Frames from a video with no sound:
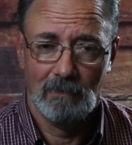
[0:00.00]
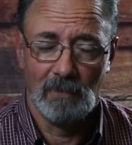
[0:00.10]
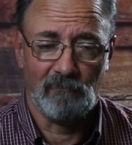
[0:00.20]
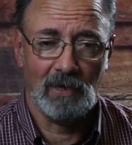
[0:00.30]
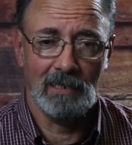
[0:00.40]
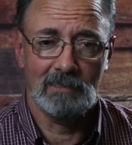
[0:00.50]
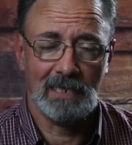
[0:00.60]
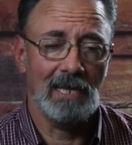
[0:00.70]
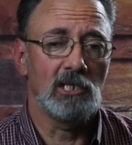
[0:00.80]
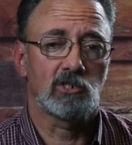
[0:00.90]
My
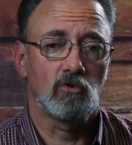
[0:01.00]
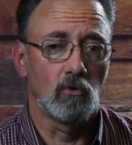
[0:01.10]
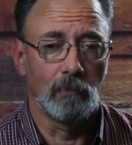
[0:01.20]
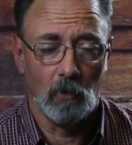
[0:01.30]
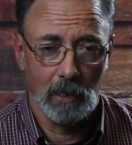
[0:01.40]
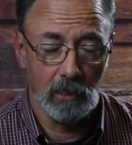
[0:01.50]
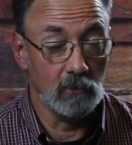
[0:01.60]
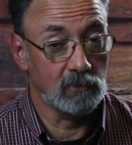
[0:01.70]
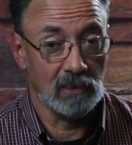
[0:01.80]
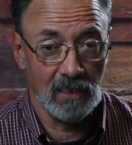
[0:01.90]
friends, any schoolboy
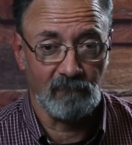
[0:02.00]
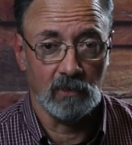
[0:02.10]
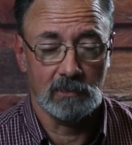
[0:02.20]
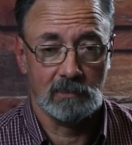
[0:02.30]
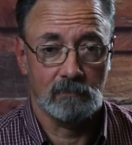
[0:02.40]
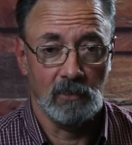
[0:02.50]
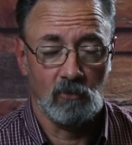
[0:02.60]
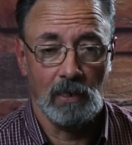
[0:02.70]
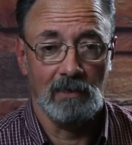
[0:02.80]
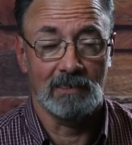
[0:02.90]
knows the difference
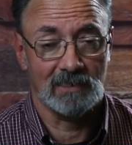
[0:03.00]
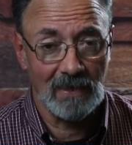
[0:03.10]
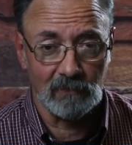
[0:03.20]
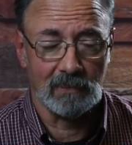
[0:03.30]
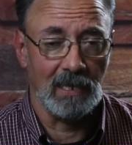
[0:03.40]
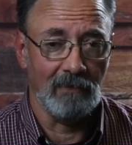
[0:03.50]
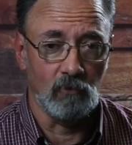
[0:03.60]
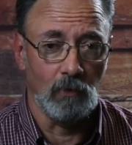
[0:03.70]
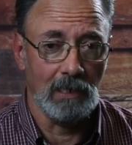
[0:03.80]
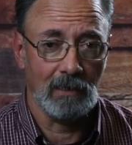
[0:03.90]
between the seventh day of
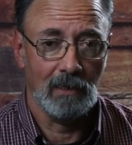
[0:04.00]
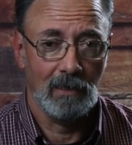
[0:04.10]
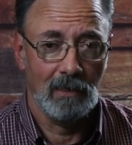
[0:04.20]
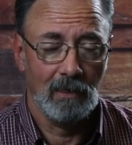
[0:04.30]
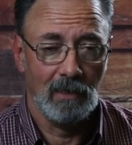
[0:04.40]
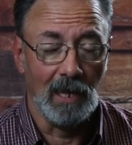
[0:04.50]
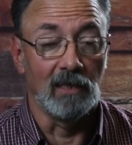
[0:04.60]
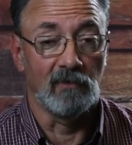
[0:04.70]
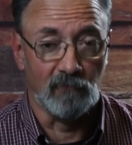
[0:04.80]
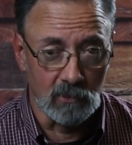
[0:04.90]
the week
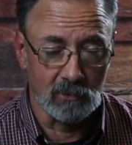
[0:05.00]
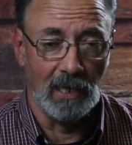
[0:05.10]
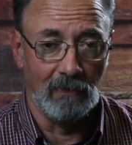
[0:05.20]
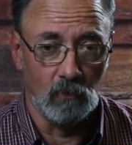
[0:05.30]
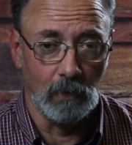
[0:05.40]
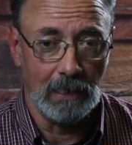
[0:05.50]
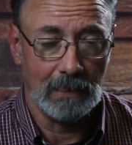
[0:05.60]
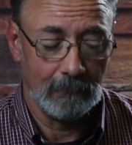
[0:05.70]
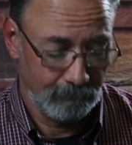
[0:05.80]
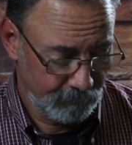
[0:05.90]
and the first day of the week.